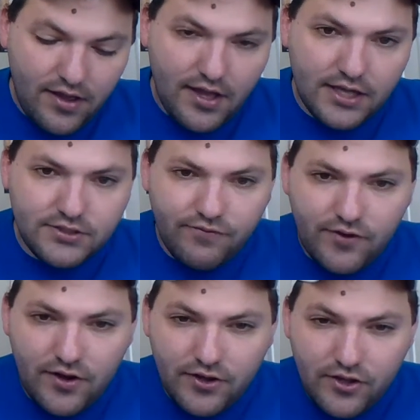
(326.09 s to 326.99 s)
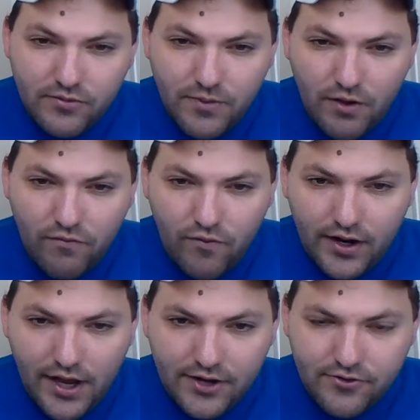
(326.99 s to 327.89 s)
is a volume of
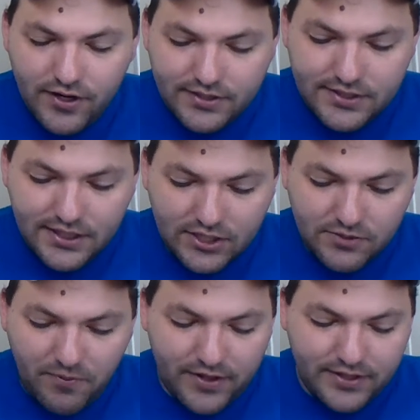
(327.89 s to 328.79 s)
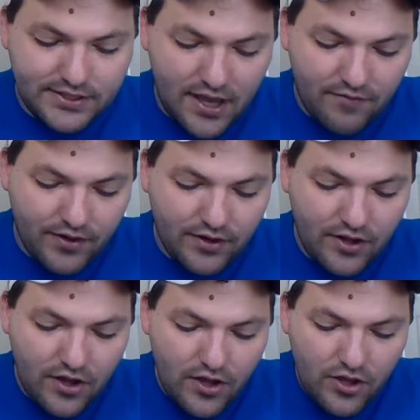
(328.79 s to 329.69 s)
106.7.
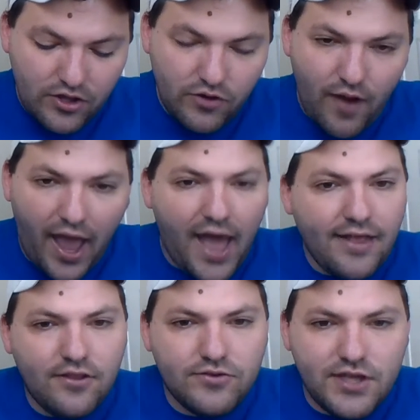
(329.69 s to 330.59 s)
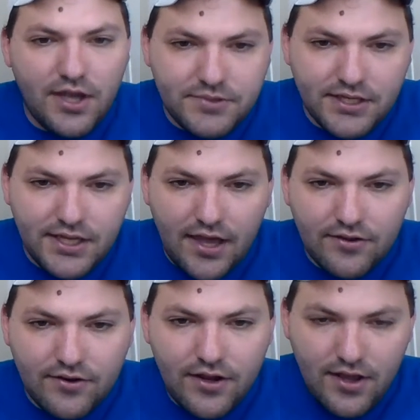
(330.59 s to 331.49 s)
You add those up
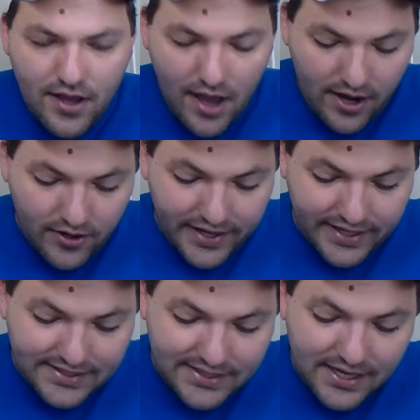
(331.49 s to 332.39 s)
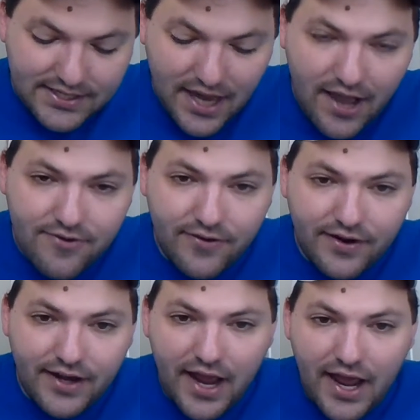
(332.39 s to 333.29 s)
together and you get
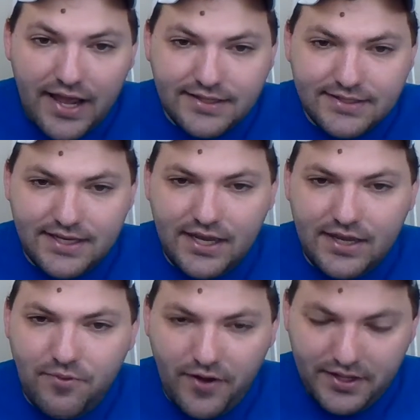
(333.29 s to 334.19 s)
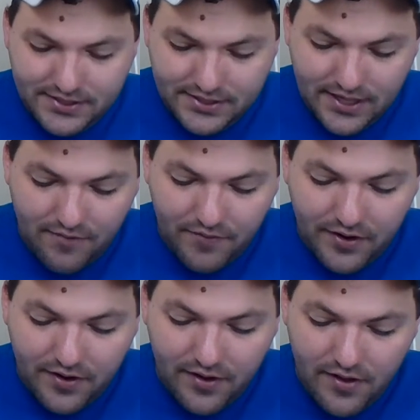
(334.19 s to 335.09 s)

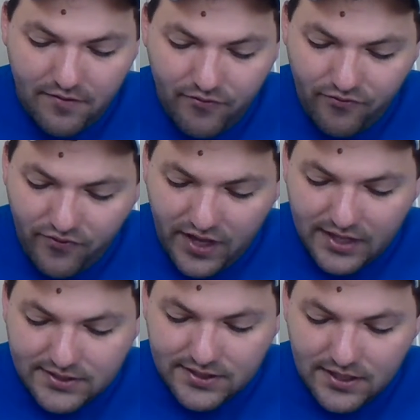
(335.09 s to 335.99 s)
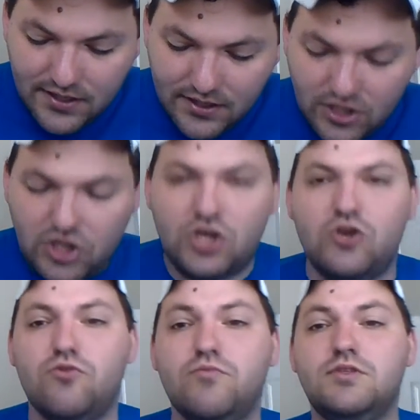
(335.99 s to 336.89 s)
618.7 feet
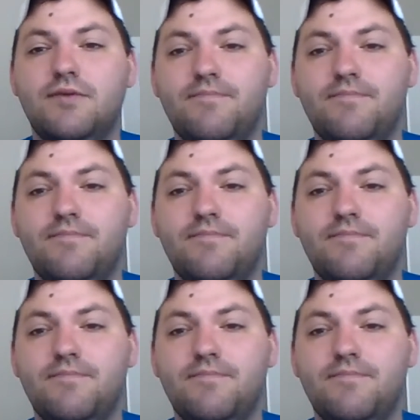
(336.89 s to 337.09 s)
cubed.